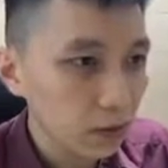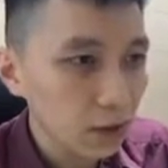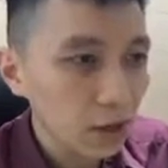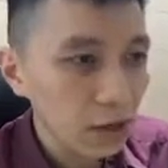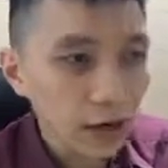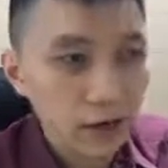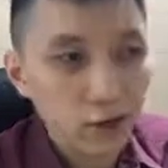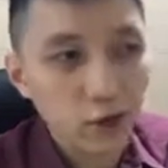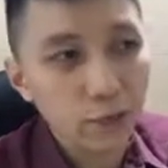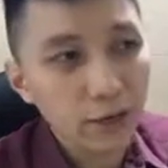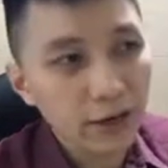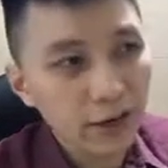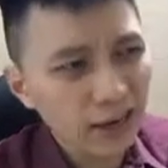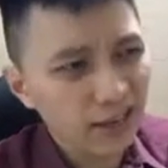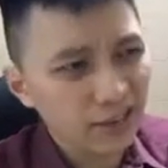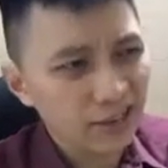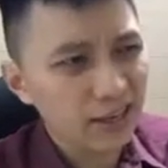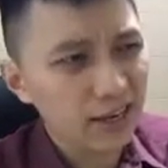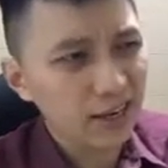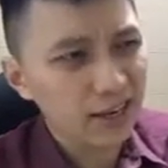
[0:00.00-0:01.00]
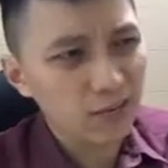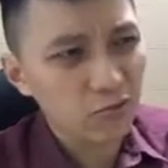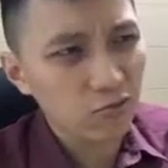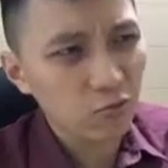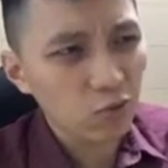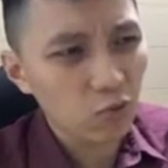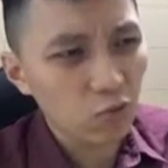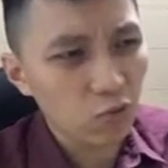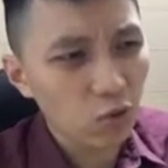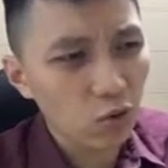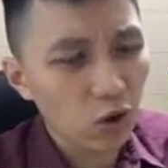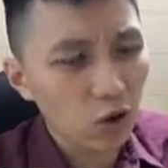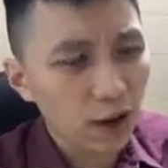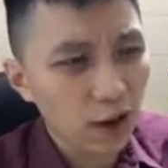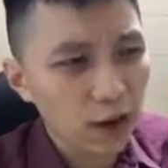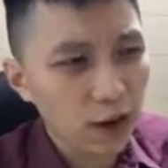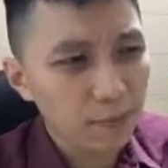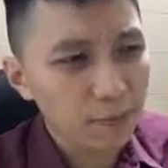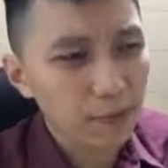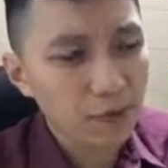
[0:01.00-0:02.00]
And you may ask, hey, what
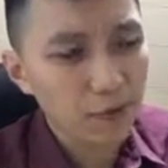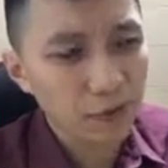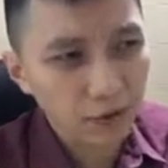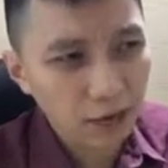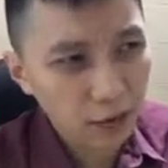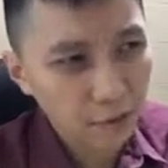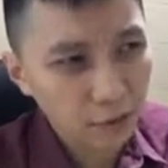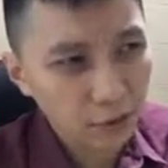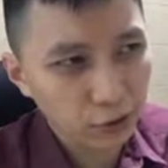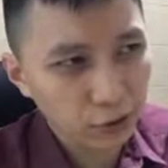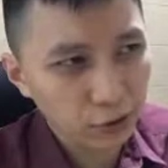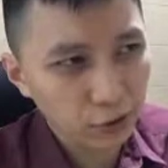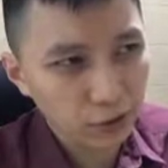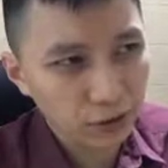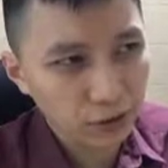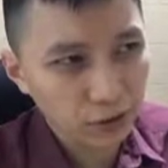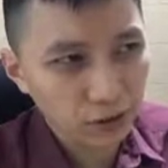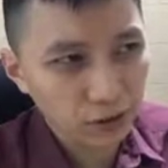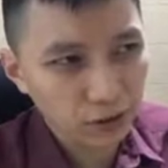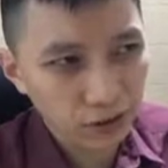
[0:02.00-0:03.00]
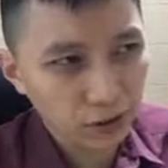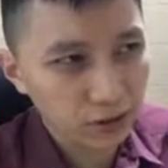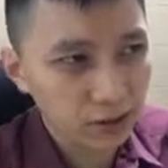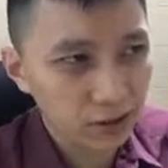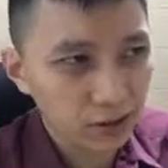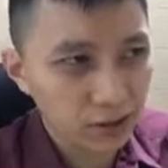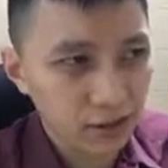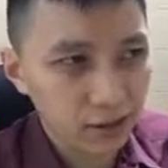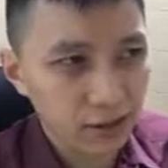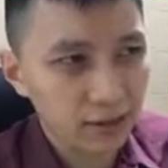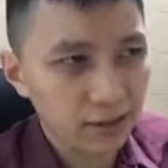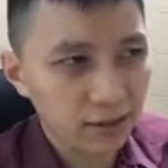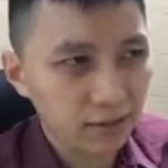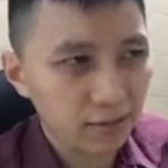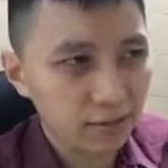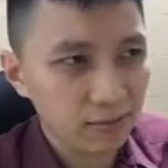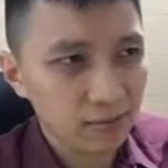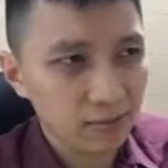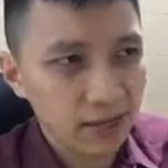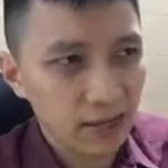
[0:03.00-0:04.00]
happened to temperature then? Because this is like
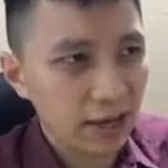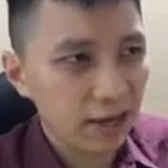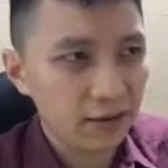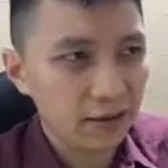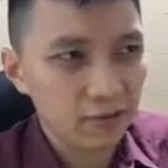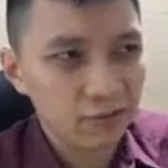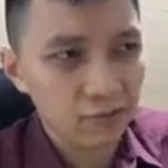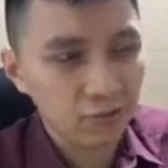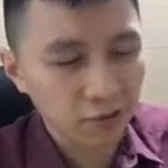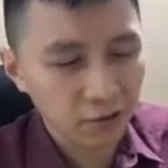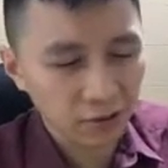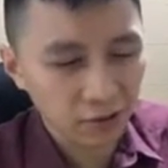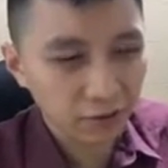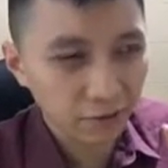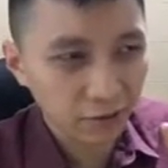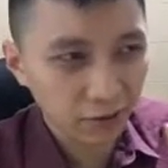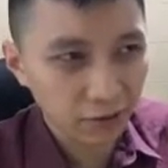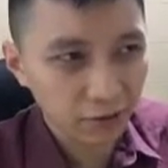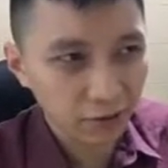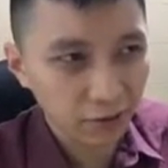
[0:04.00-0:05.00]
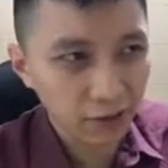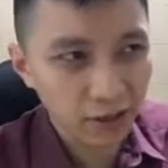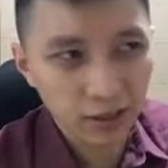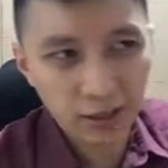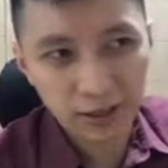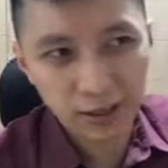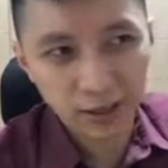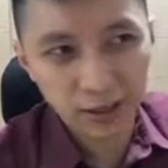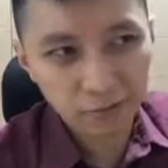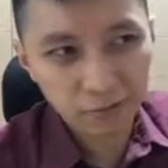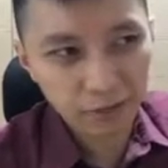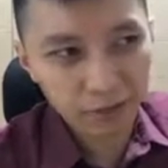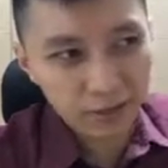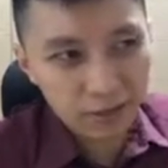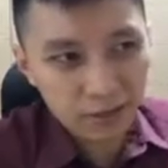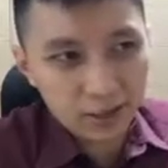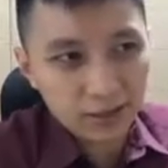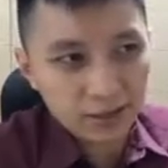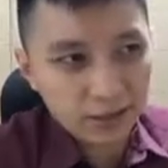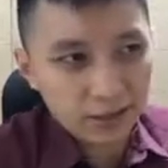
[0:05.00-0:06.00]
10 or something, right? It doesn't make
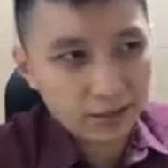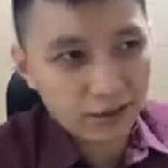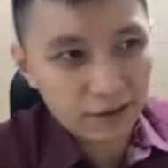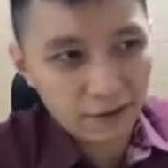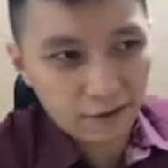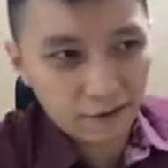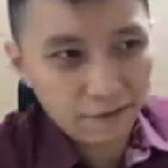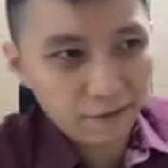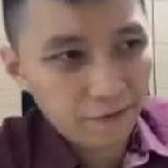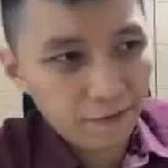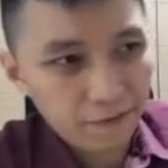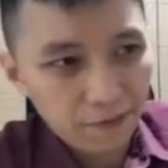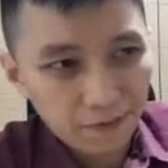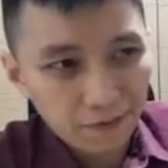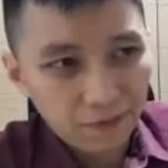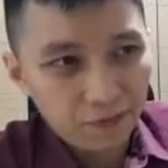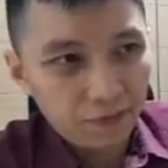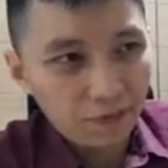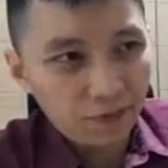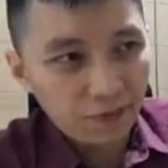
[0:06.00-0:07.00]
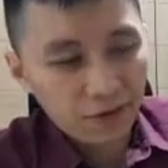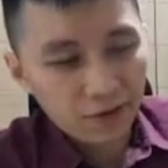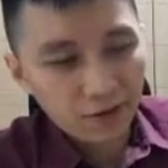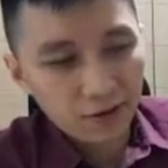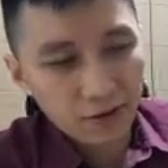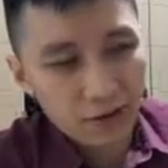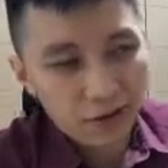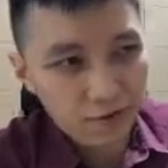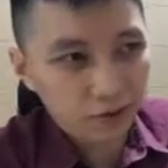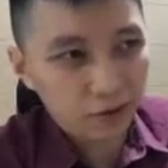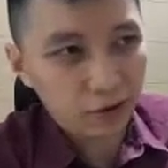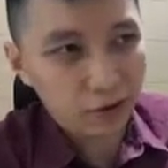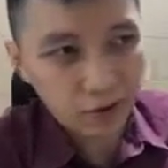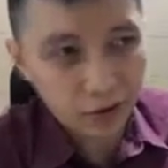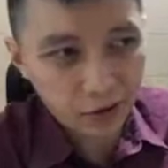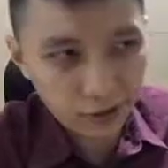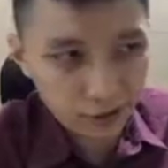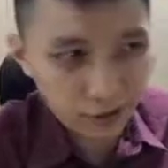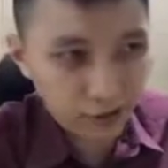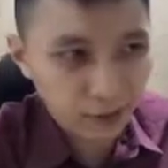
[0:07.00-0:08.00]
sense if temperature
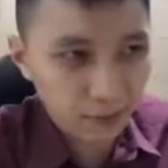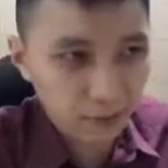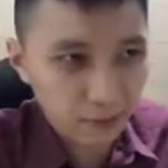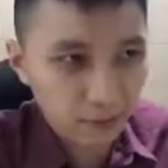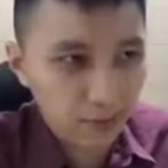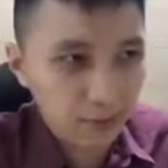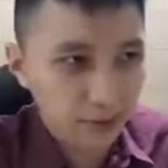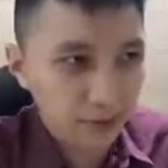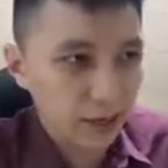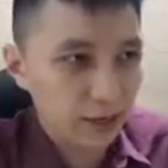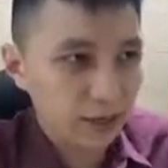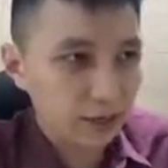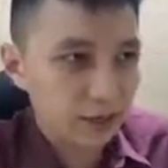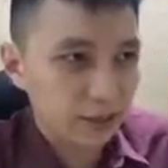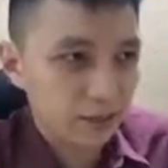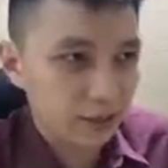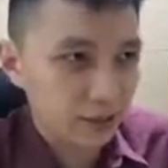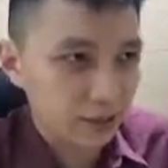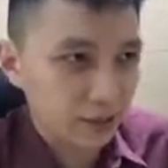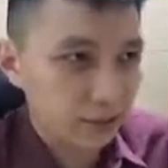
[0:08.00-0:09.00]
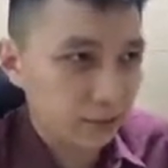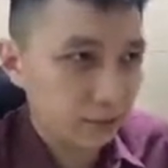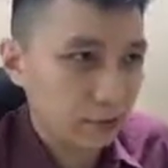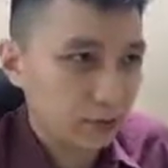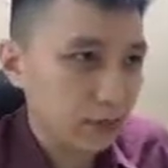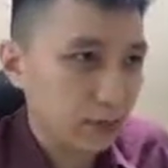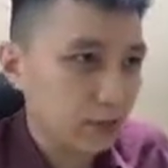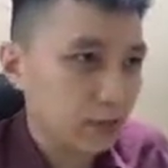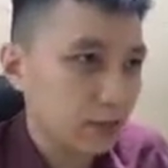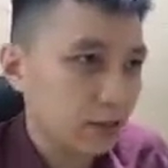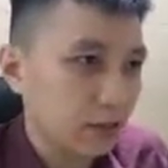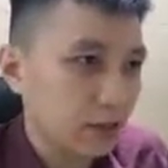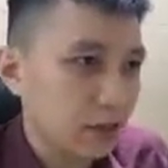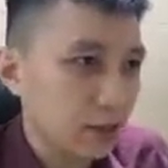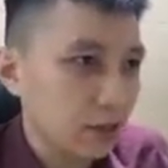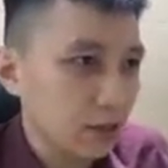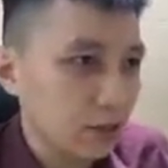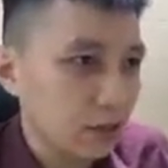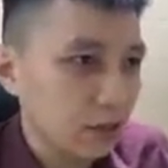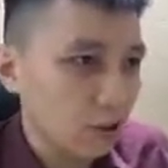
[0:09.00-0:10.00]
is simply 10 degrees Celsius.
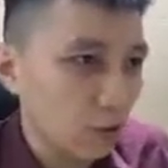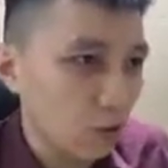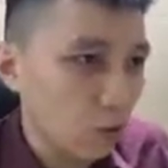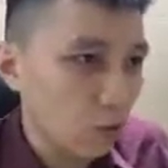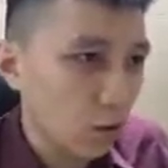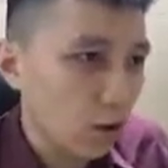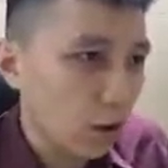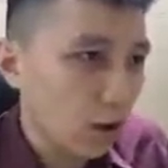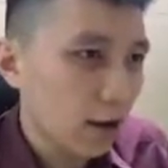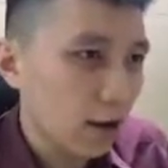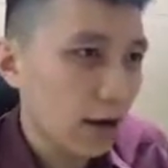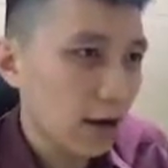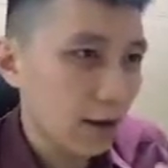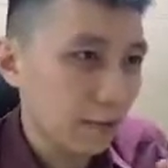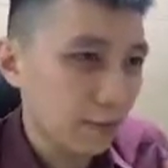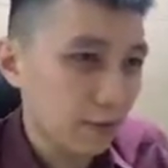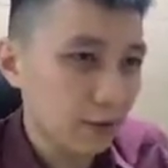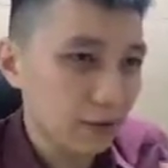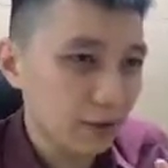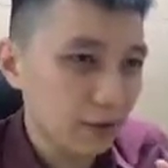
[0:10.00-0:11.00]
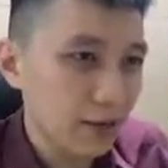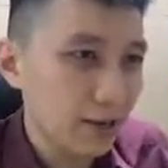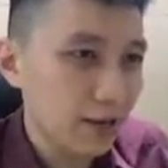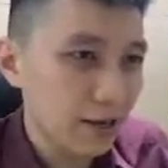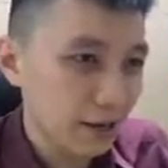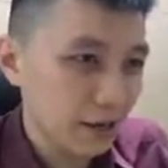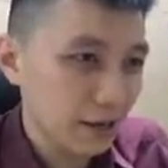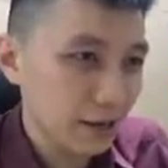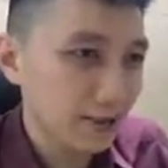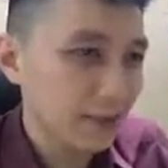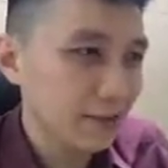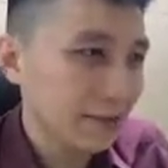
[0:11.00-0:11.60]
So what happened here,